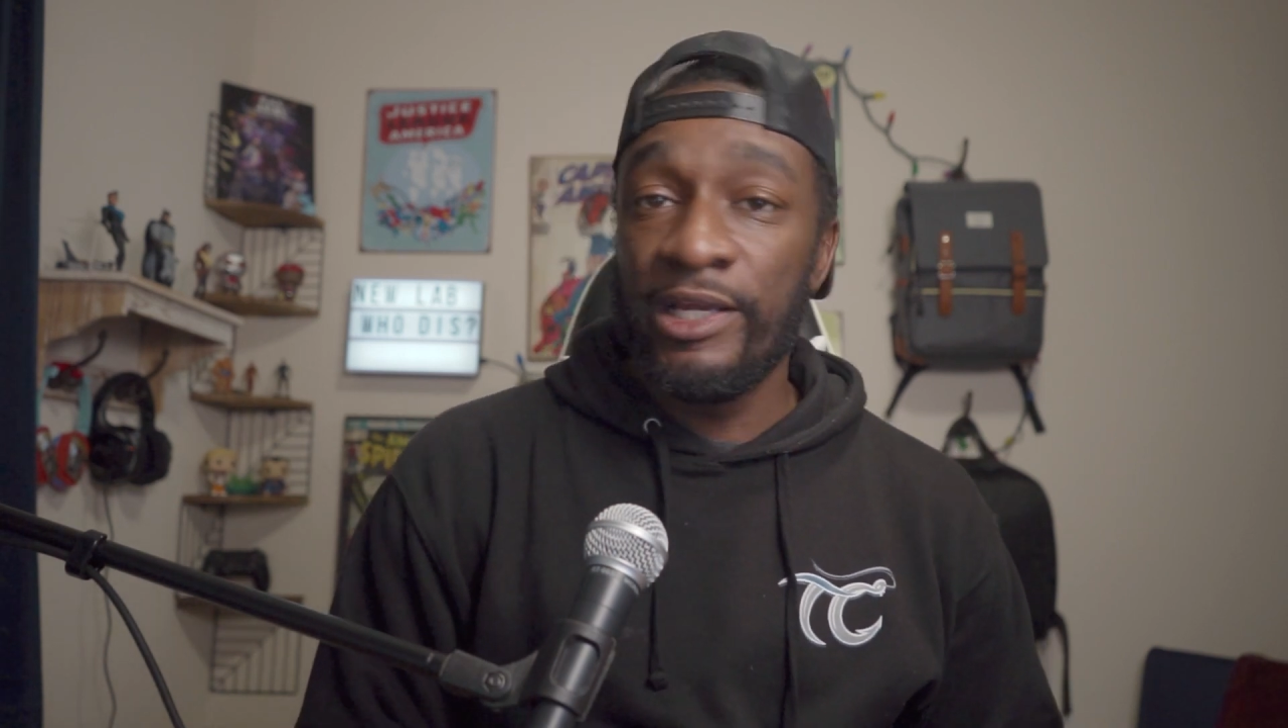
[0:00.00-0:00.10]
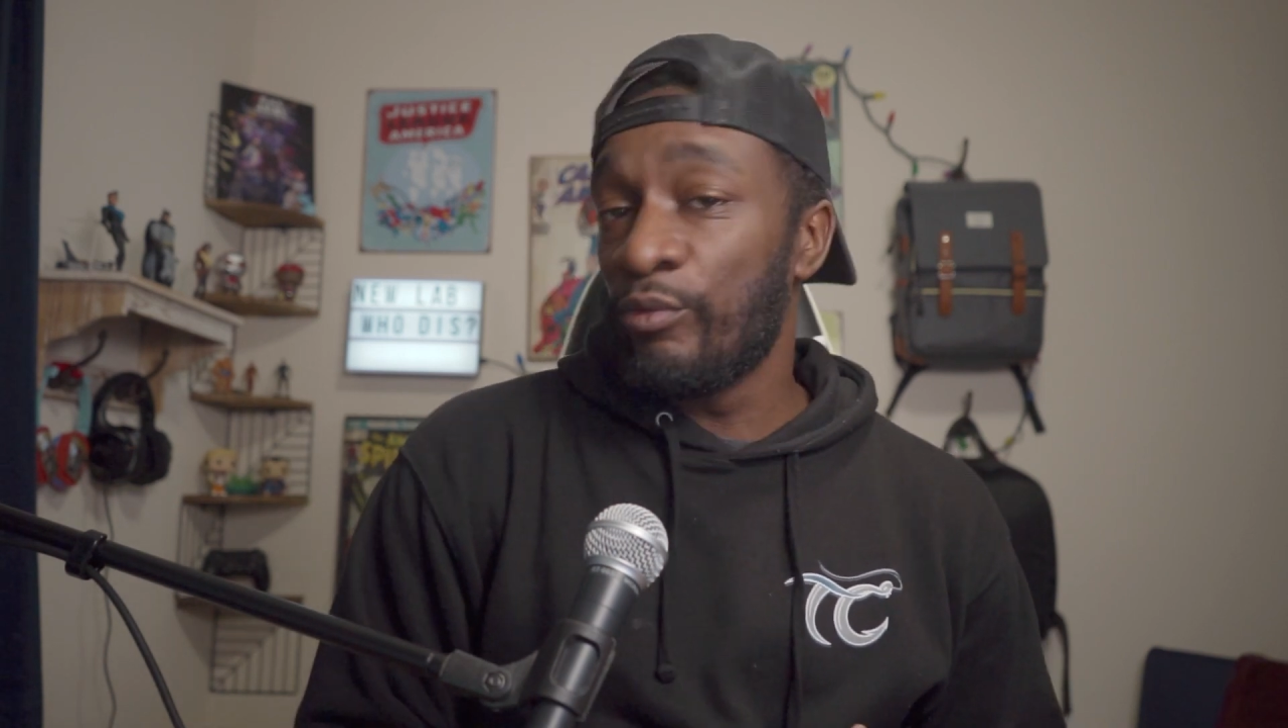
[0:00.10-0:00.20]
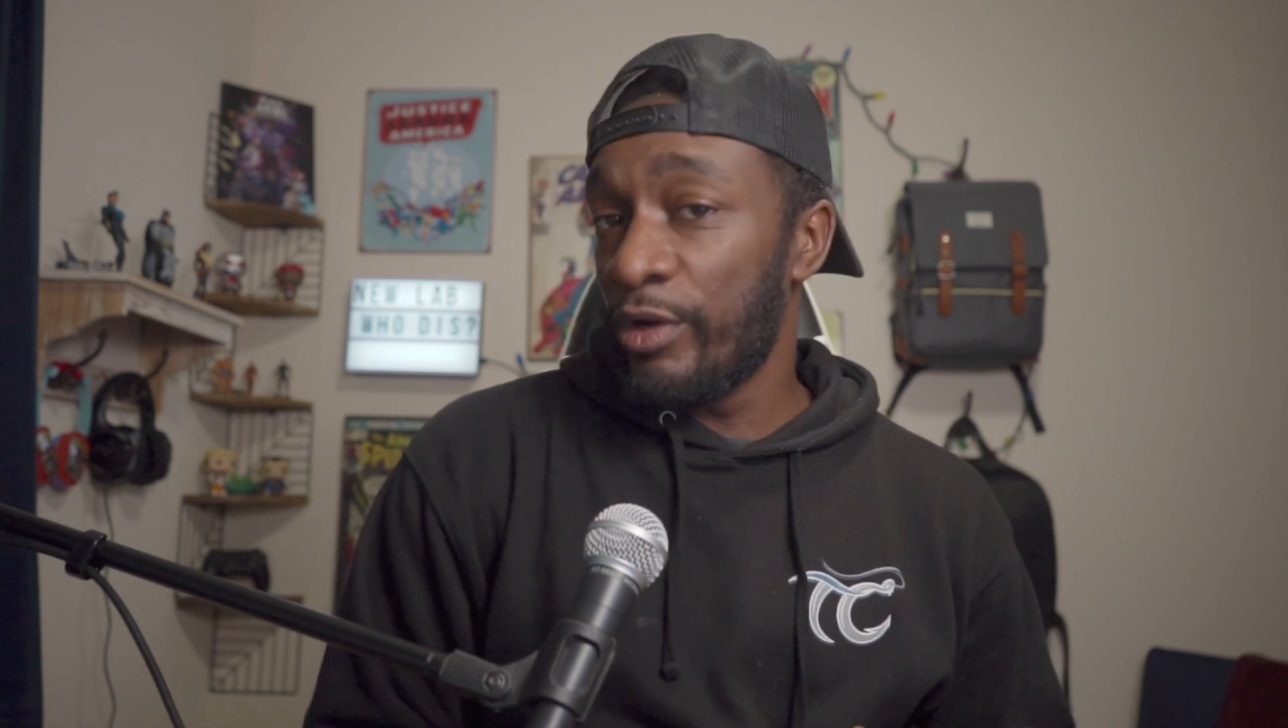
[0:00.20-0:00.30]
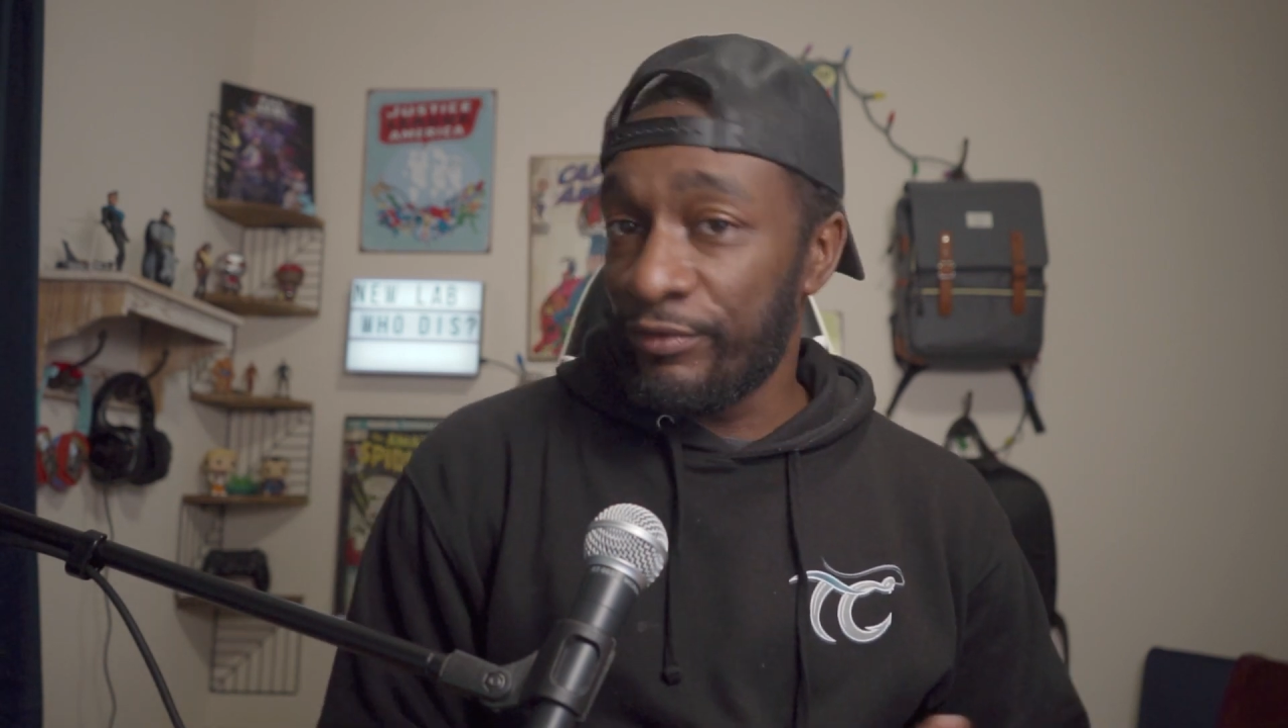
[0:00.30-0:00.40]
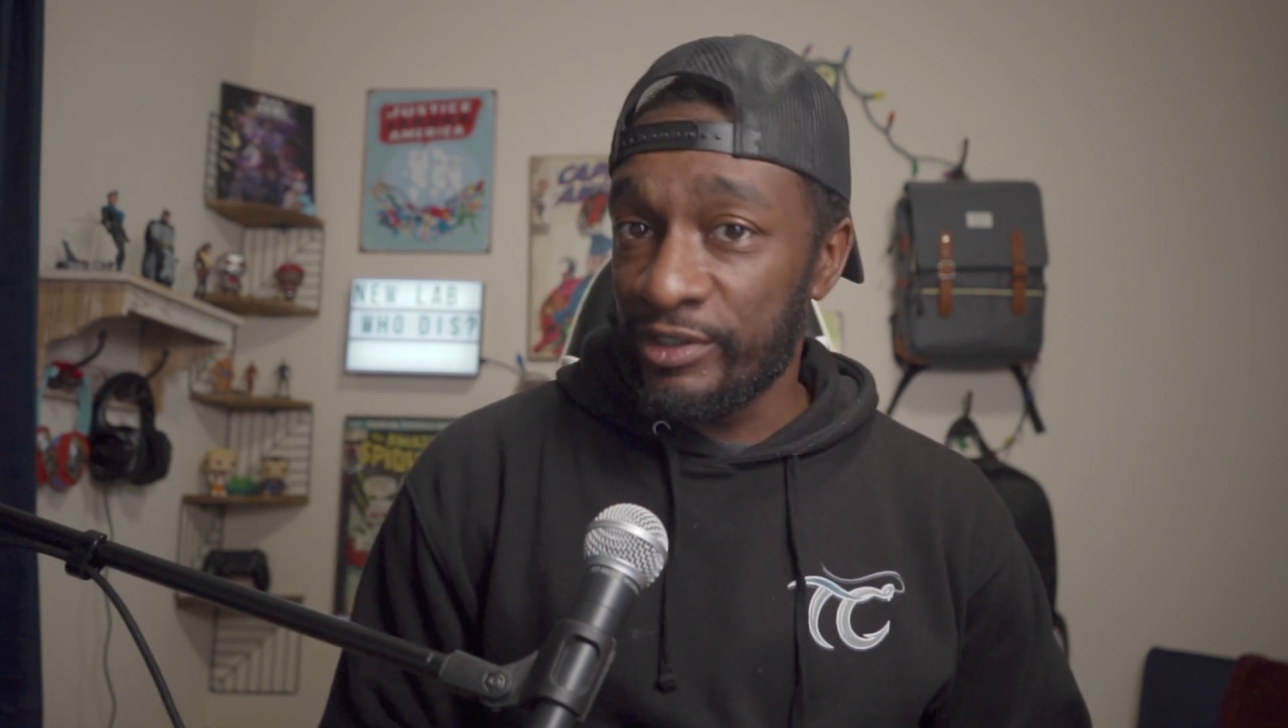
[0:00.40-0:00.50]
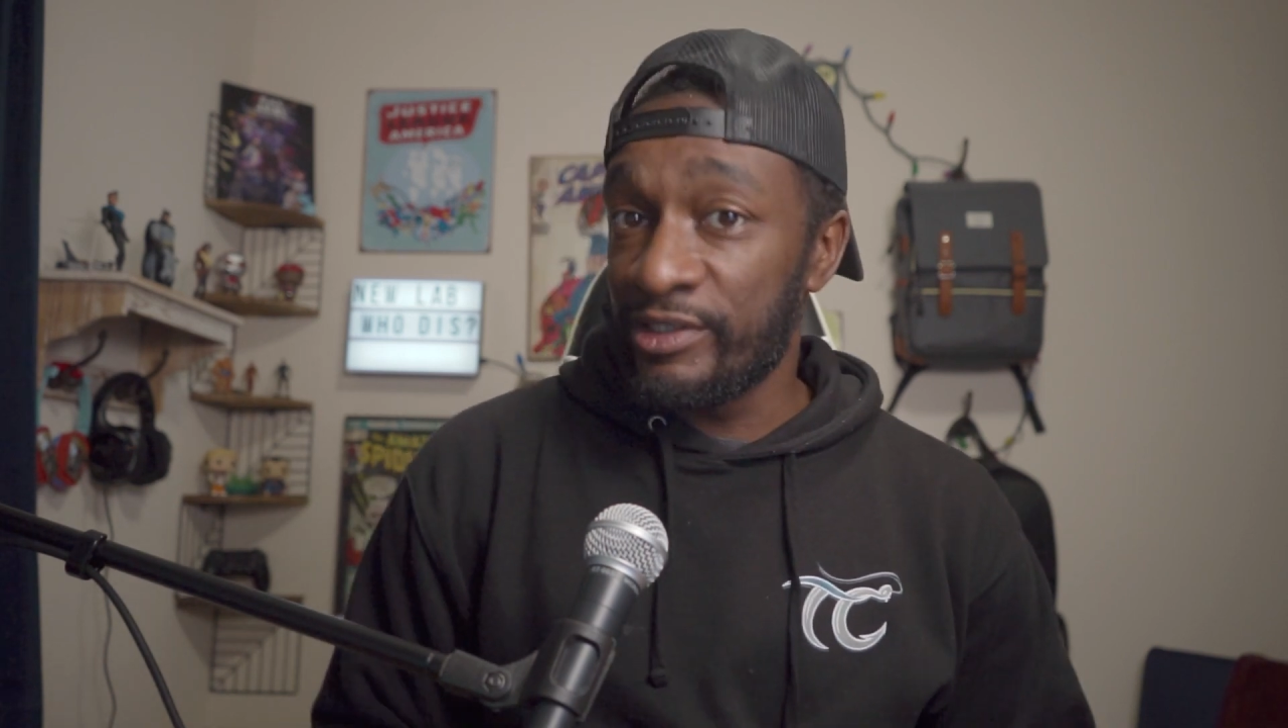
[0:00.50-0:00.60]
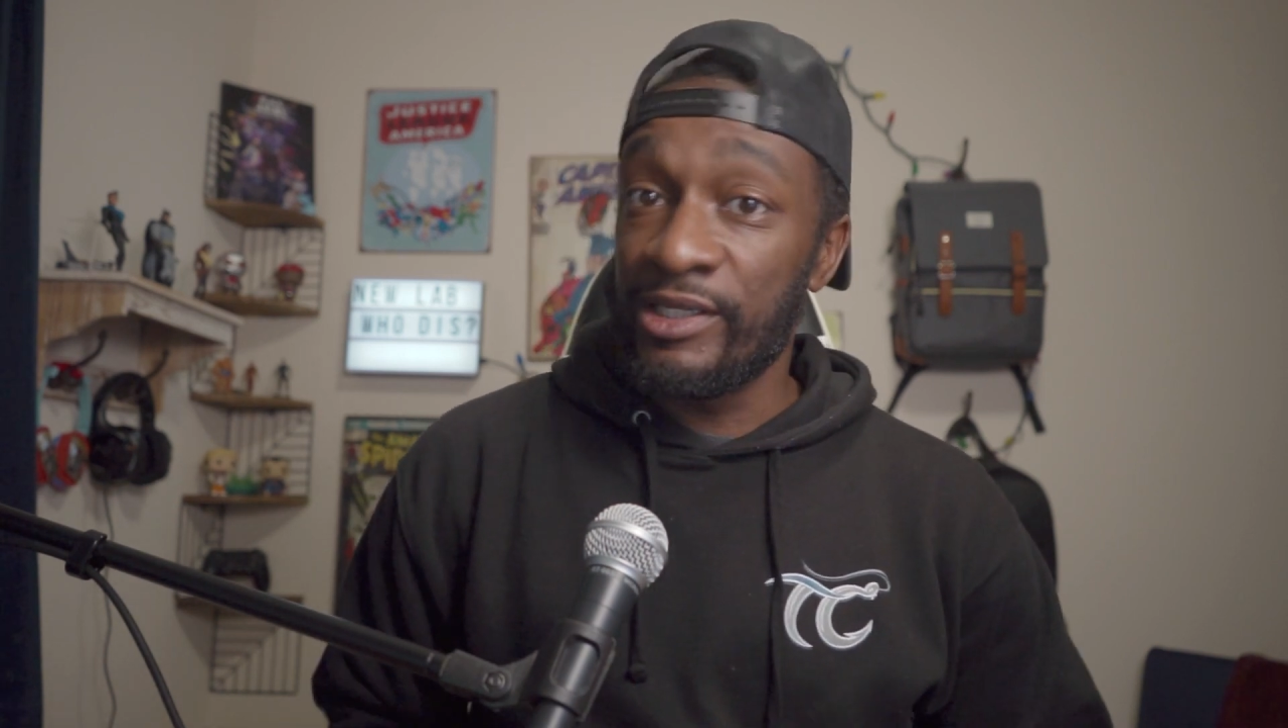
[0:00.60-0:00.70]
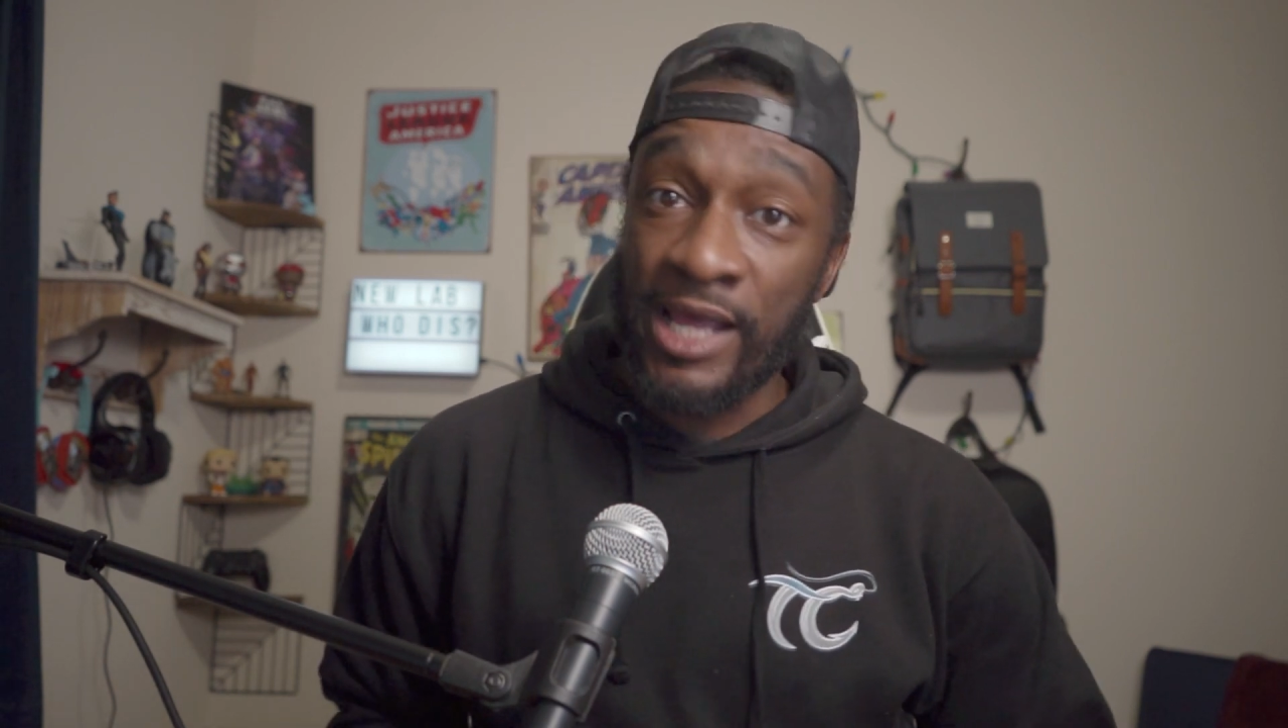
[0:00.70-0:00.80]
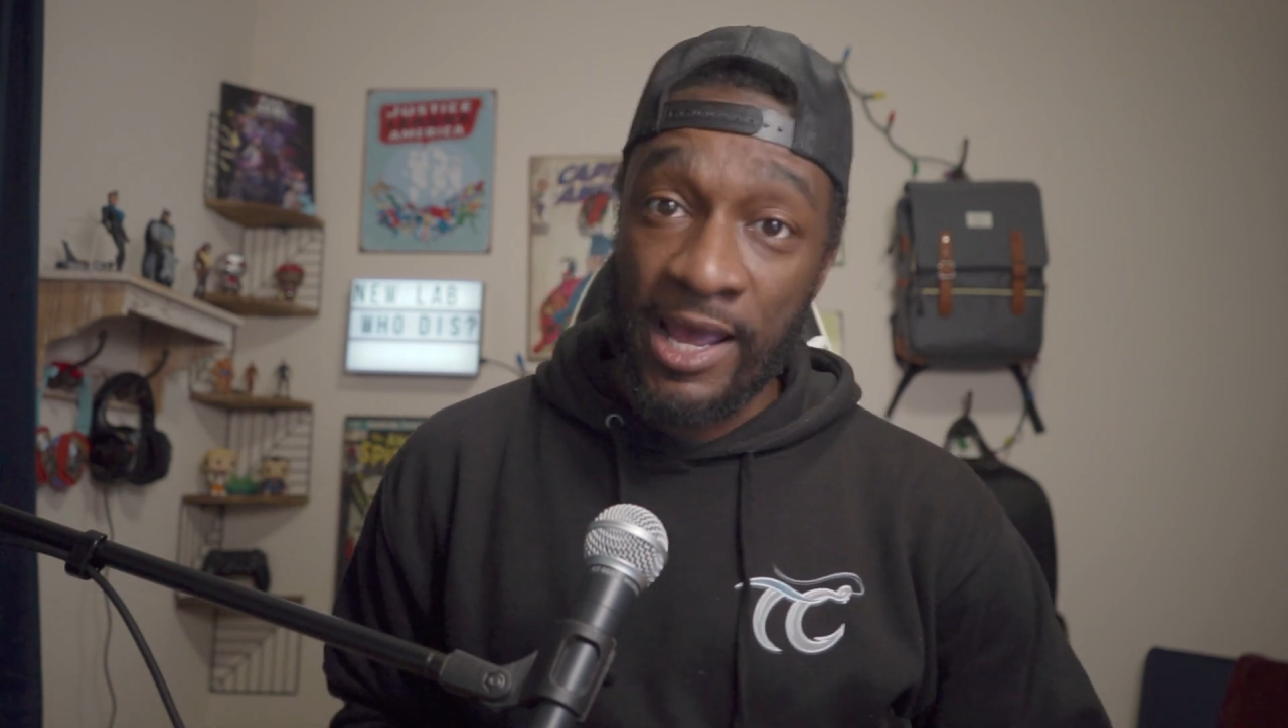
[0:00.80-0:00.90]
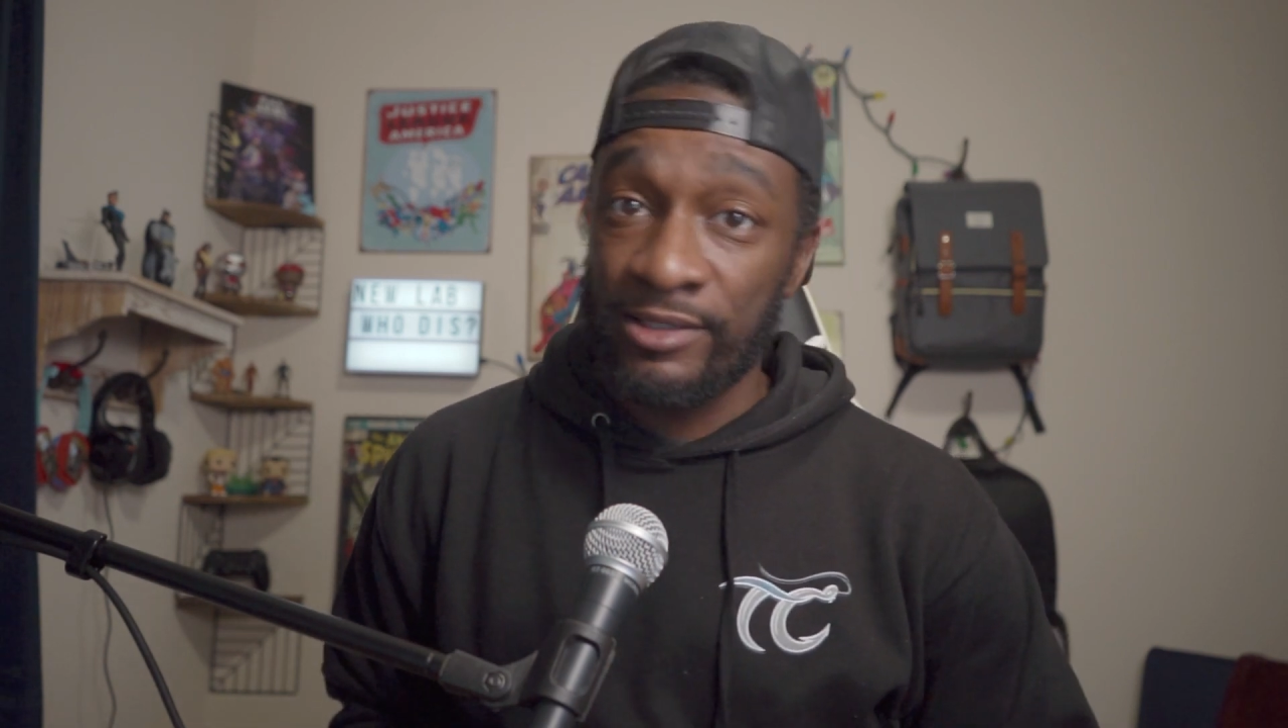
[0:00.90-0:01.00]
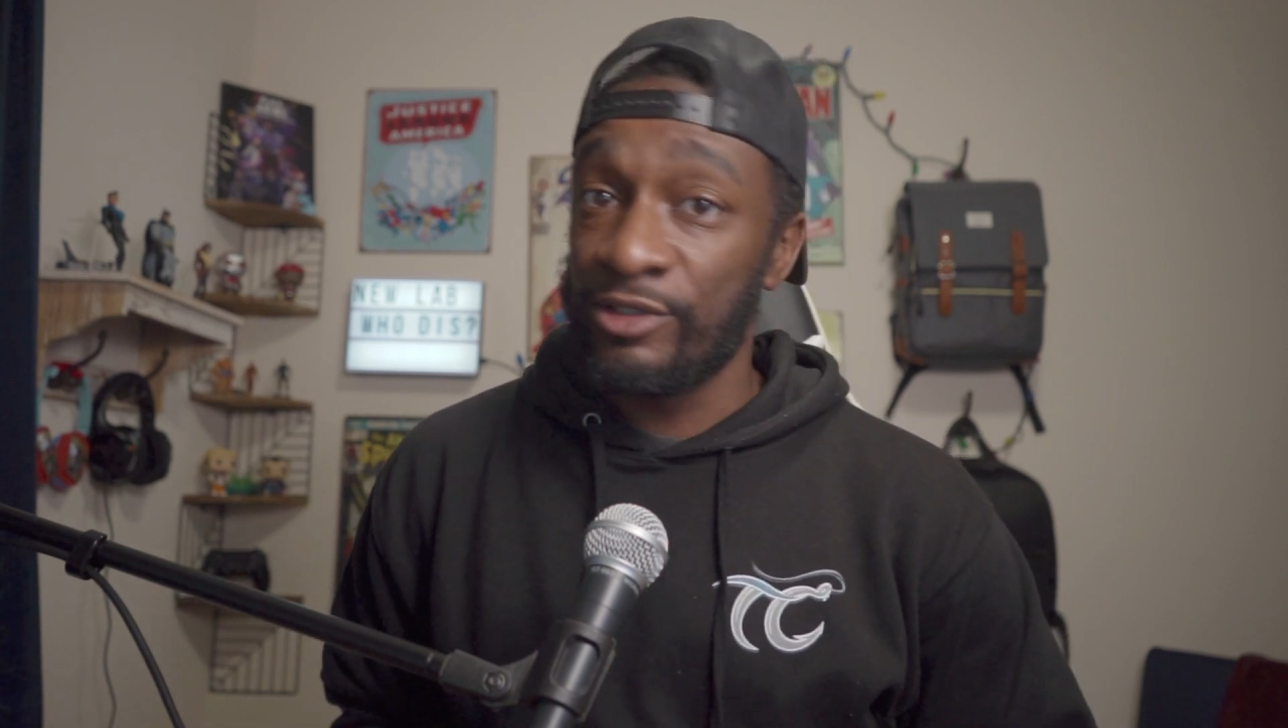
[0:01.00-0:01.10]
in reference to that.